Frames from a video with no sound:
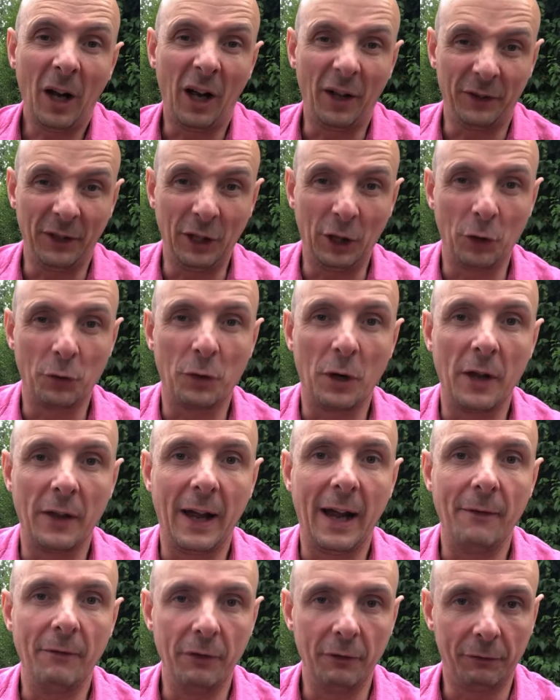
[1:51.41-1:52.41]
I think I'd
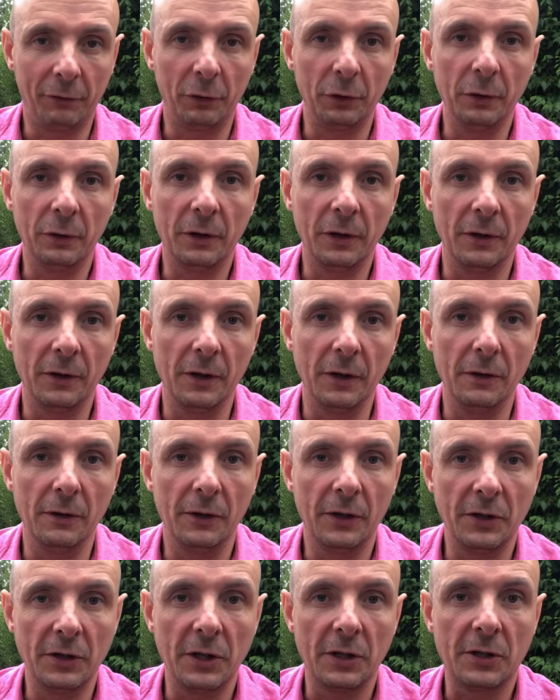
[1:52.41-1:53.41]
rather have the verruca
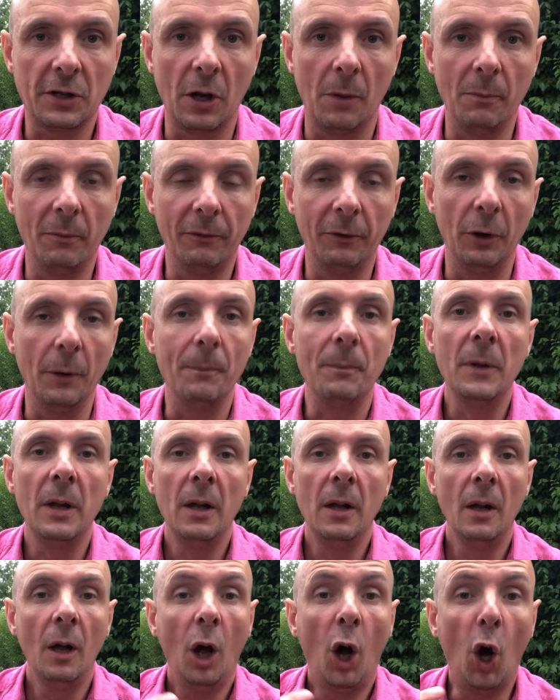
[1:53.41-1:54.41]
than the discomfort.
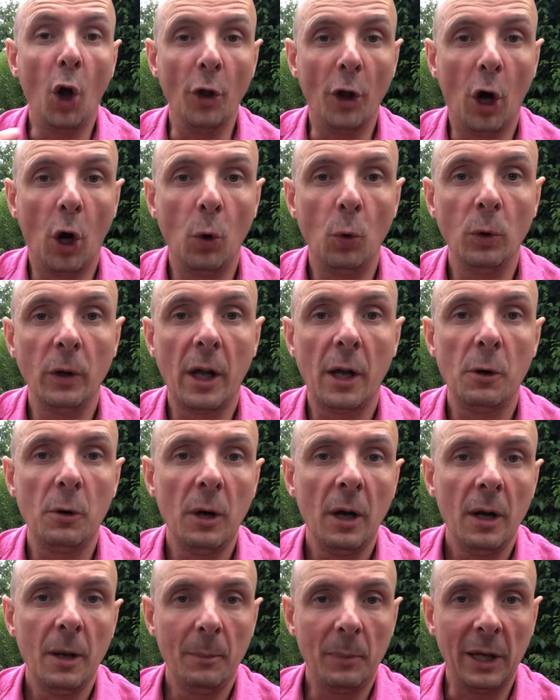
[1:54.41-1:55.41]
On the whole,
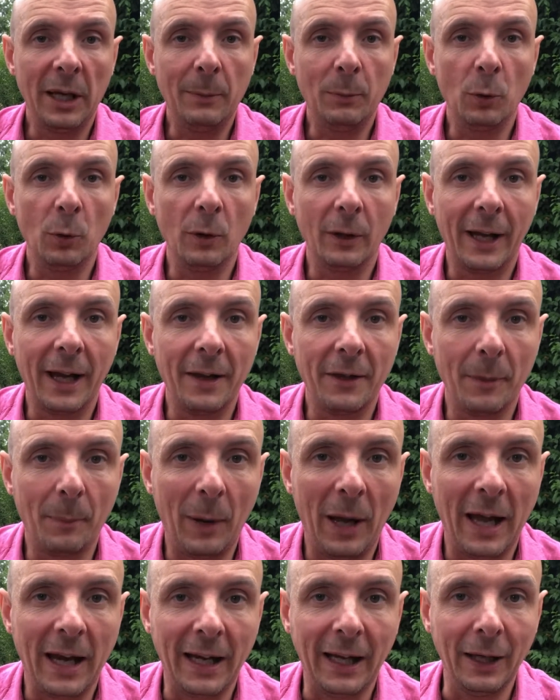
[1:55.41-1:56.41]
though, people get the
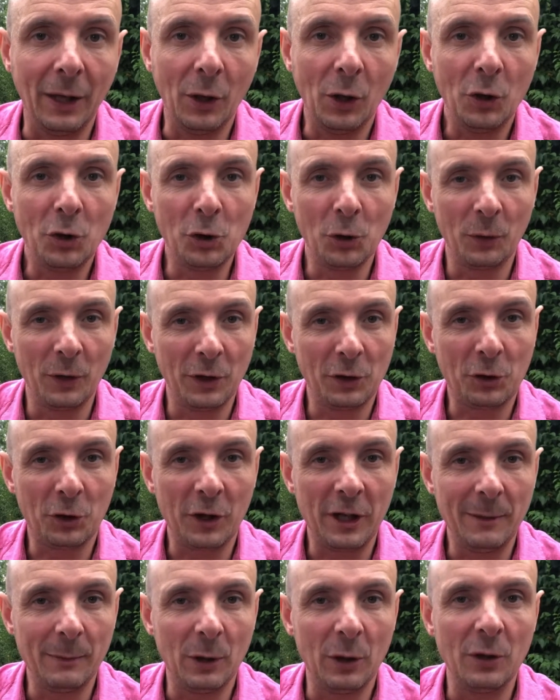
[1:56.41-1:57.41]
pain during the
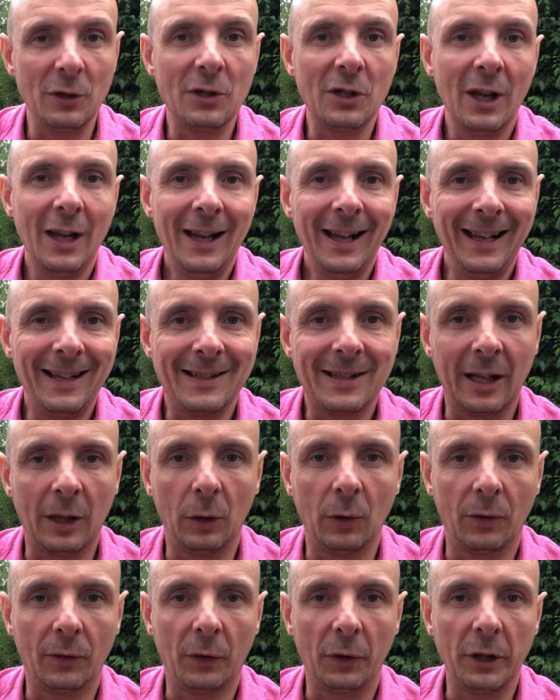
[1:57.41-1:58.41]
treatment, it
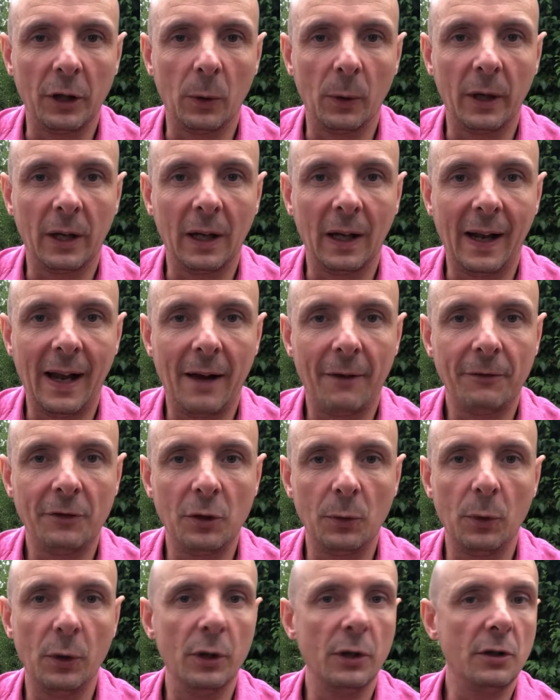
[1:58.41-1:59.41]
settles very quickly
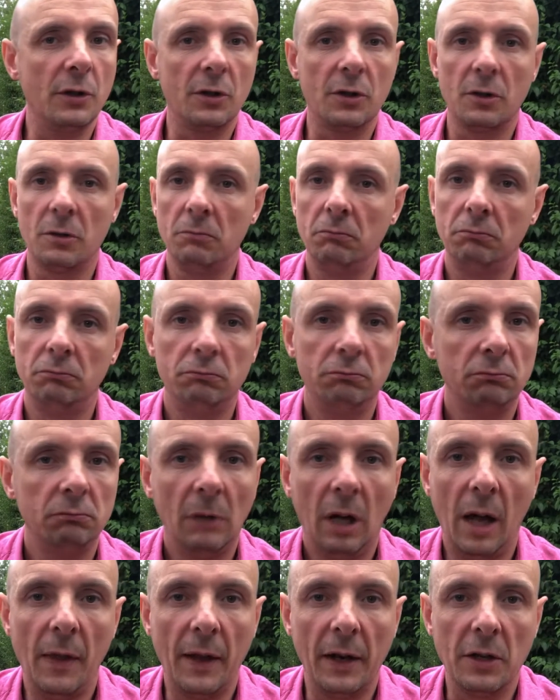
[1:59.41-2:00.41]
afterwards,
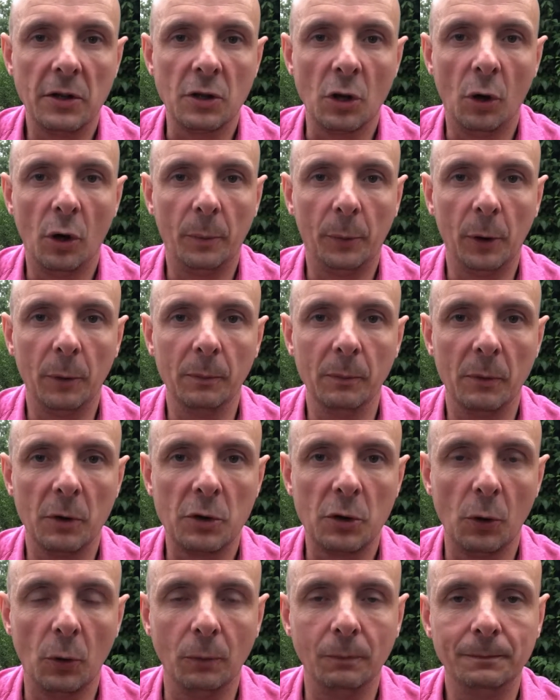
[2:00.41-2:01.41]
and then it's not a problem
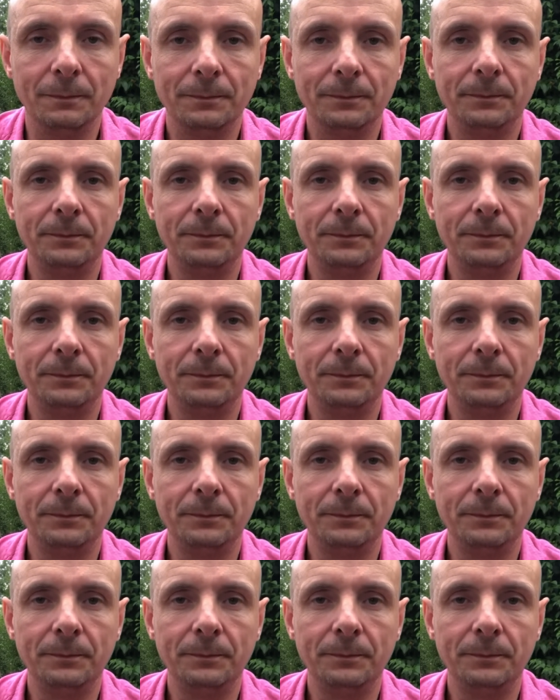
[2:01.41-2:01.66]
at all.